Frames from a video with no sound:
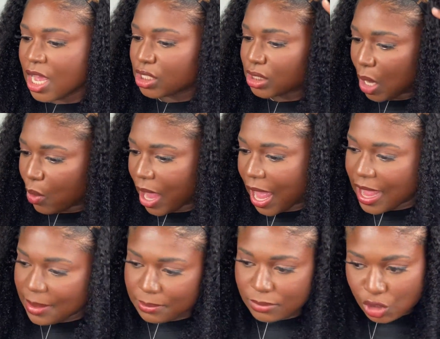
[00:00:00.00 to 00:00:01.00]
So
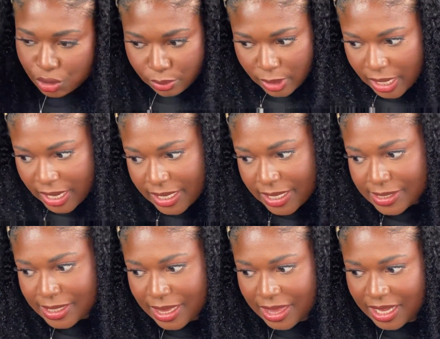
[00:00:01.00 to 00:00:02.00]
I'm trying
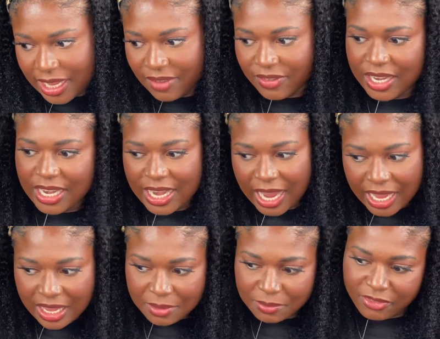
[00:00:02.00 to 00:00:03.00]
to think of a
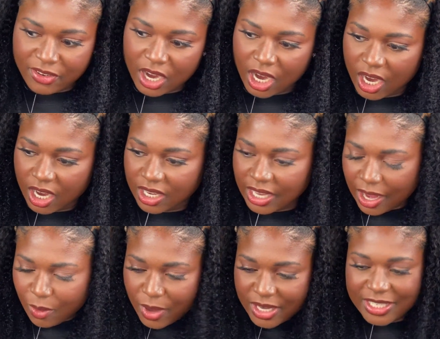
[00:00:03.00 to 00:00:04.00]
name for her.
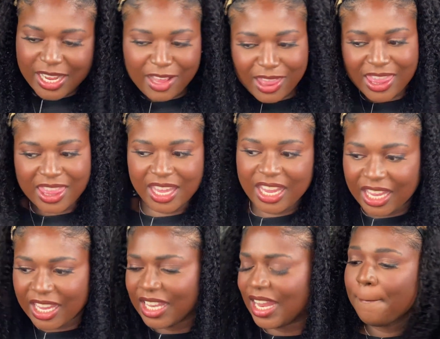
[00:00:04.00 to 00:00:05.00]
Like, what do y'all
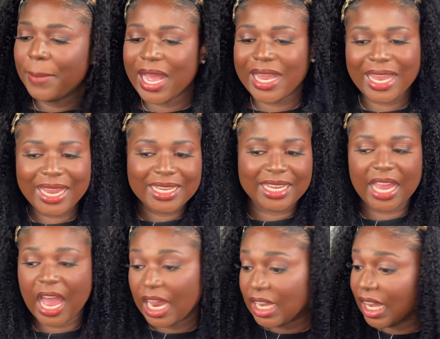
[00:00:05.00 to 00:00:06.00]
think? But I like it.
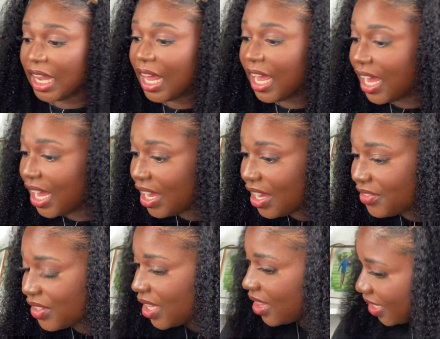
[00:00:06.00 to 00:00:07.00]
I
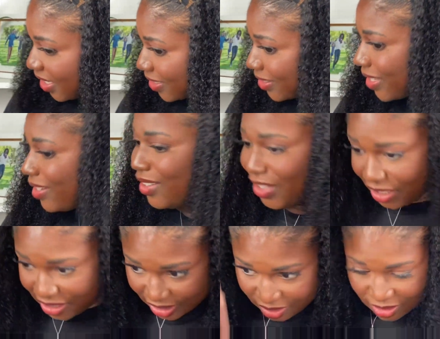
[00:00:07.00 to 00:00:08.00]
love this
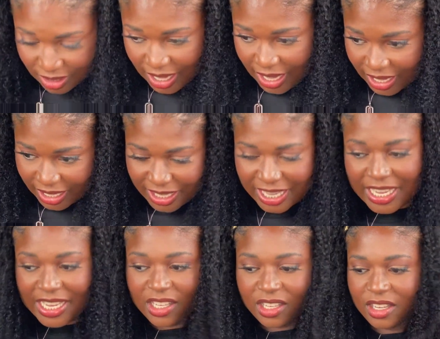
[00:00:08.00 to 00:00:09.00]
look. Like,
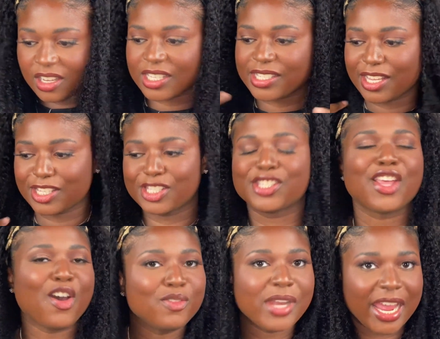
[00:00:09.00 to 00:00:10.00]
it looks
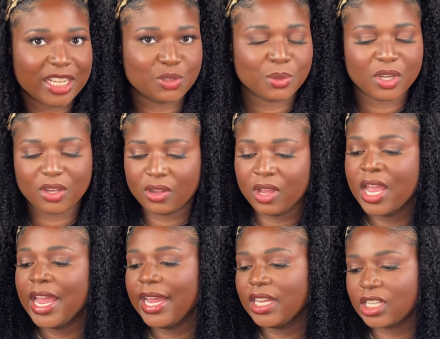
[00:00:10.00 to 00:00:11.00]
so natural.
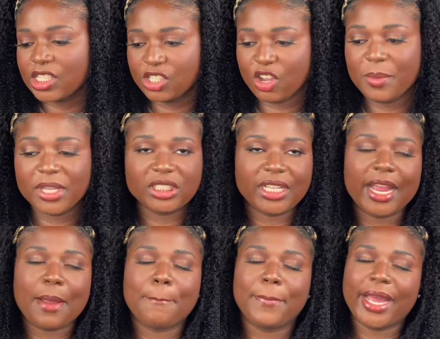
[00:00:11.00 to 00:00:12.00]
It looks so much
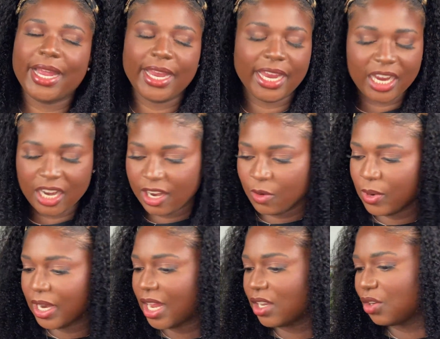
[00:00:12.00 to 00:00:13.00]
like my hair
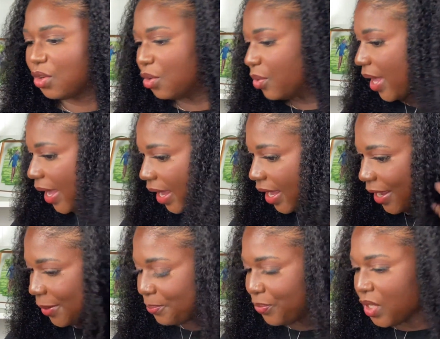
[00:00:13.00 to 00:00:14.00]
when I do
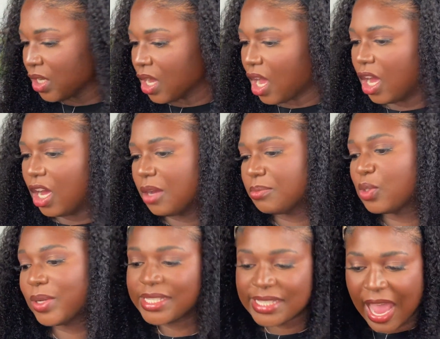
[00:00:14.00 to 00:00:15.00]
a
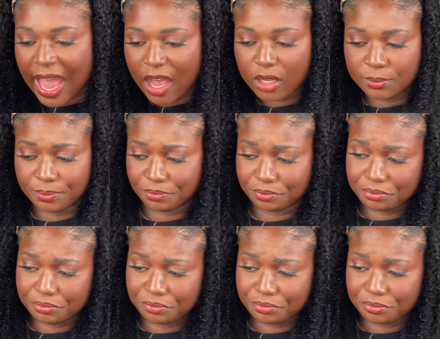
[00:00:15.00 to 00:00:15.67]
twist out.